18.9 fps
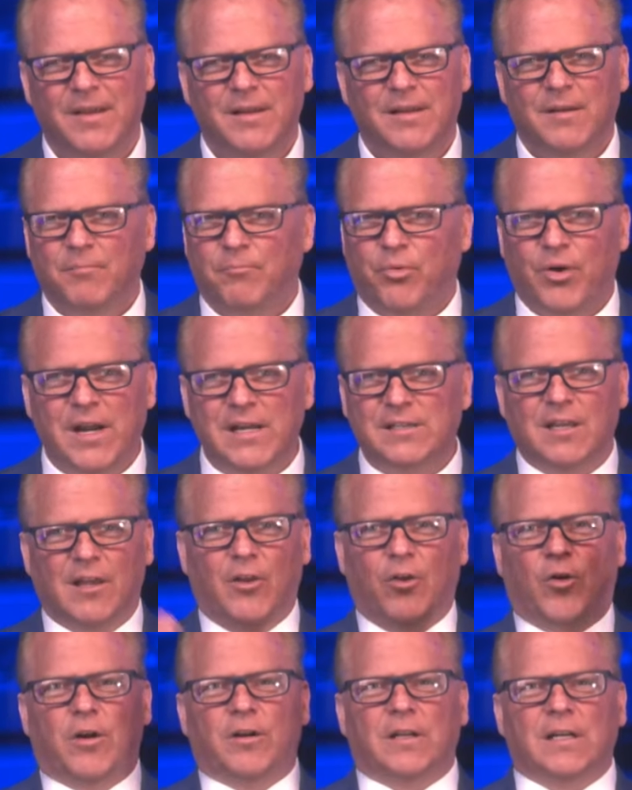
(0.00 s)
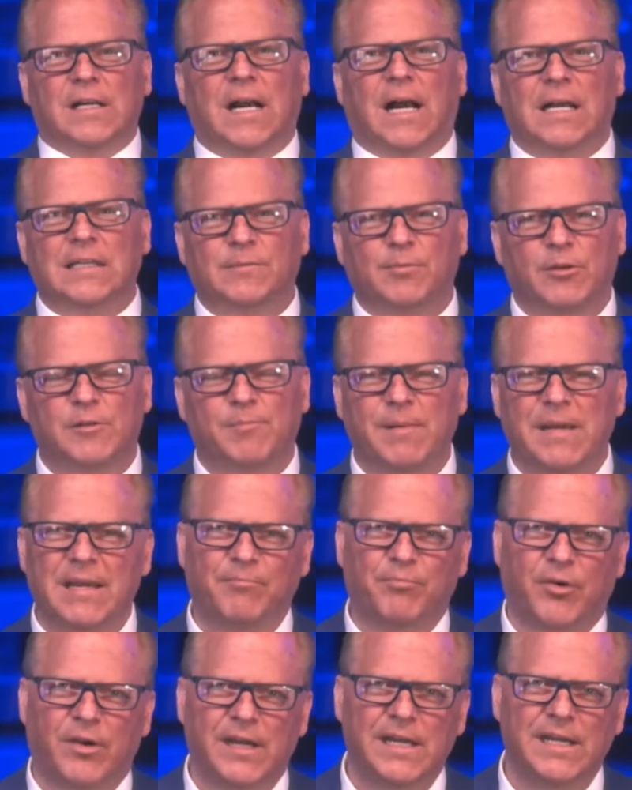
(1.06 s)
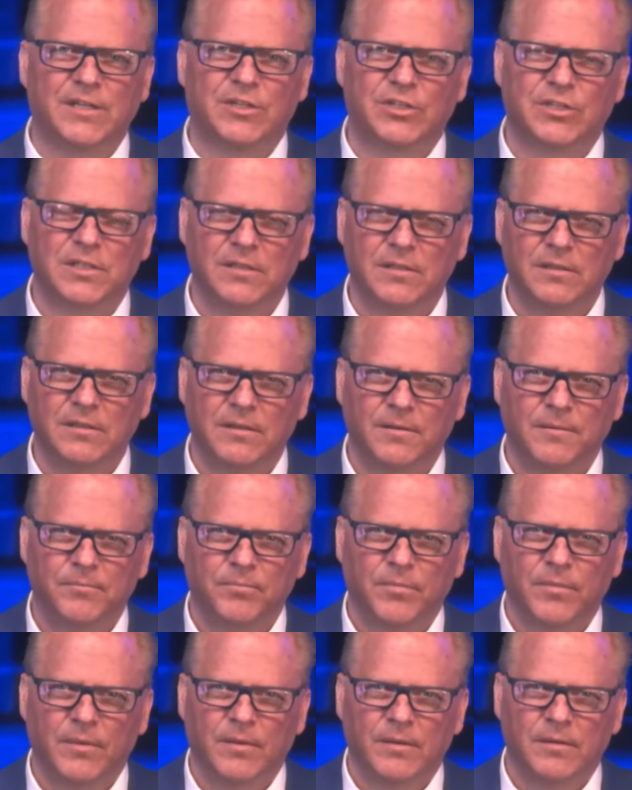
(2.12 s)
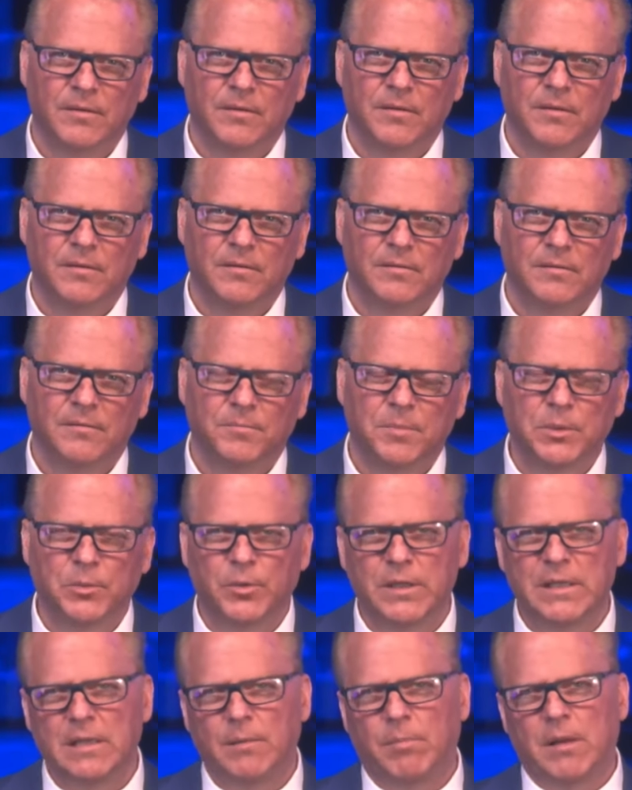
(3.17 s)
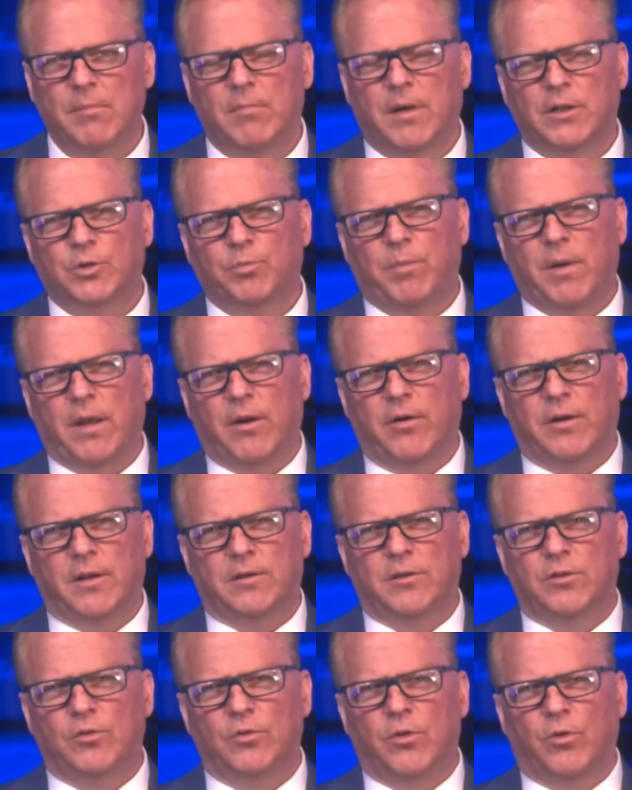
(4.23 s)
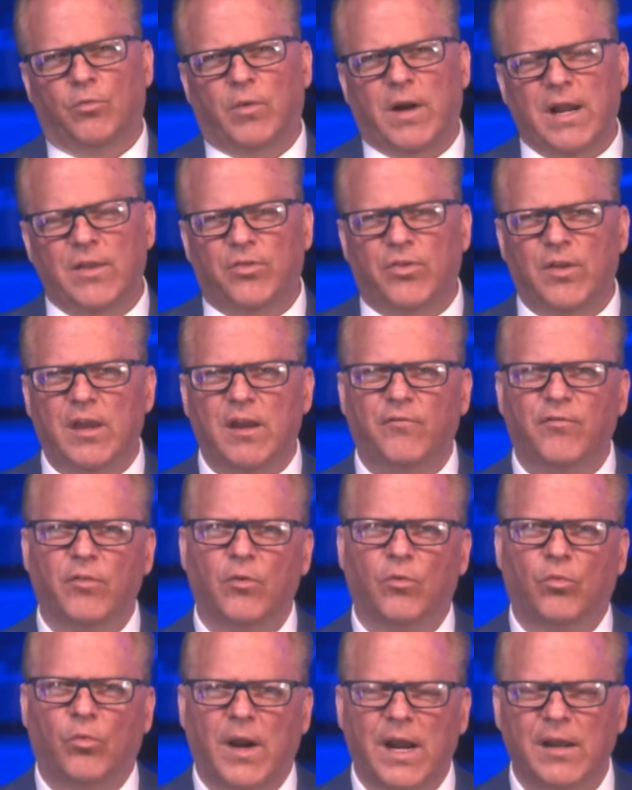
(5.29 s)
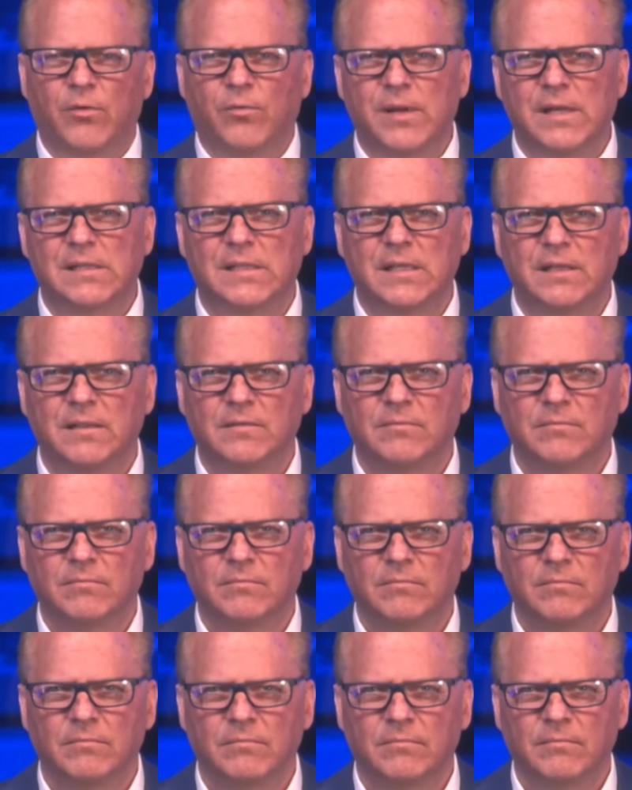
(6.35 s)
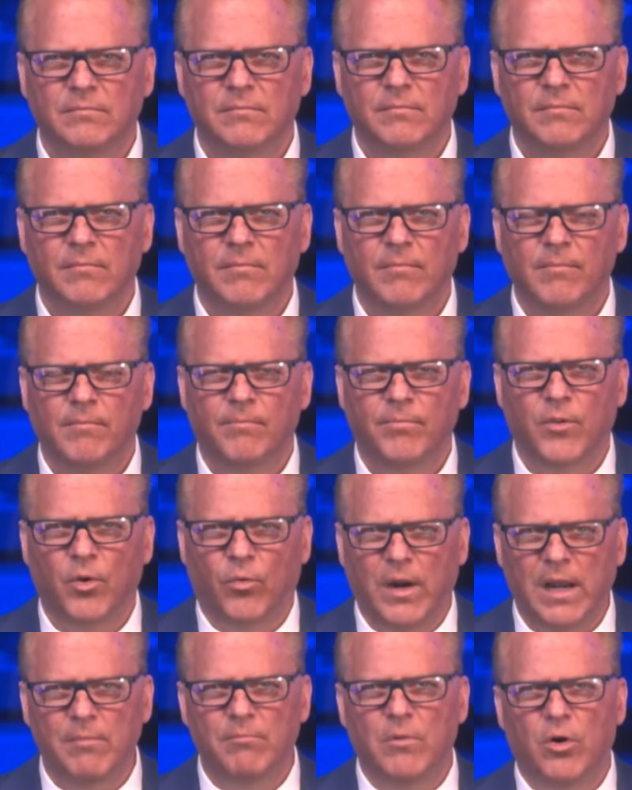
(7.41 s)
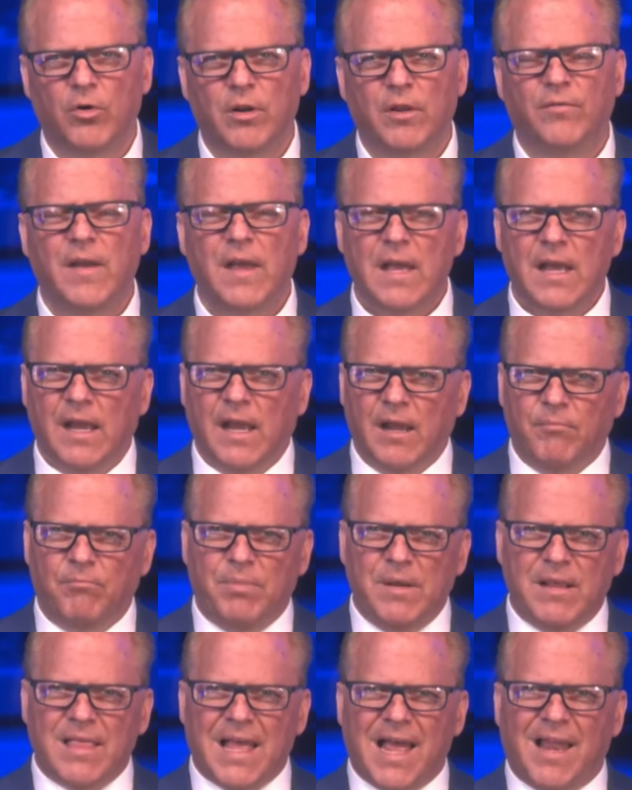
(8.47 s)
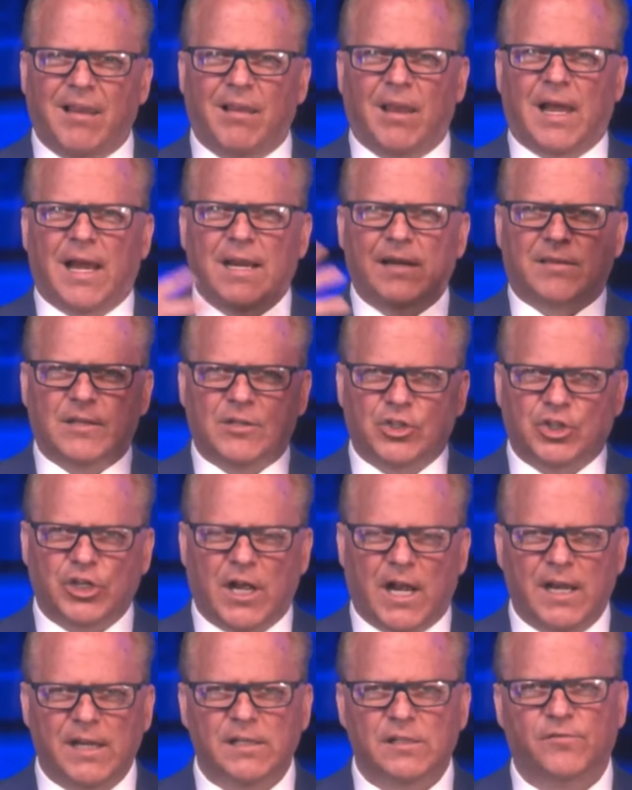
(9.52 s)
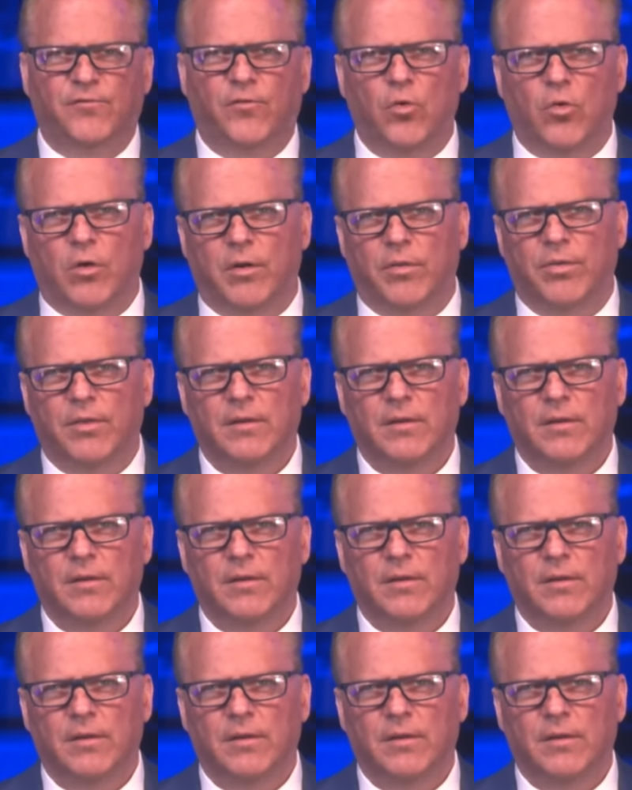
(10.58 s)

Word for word: Praise the Lord, the gospel's being preached. But wouldn't it be much better to do the right thing for the right reason, the right motive, and be that light that shines forth?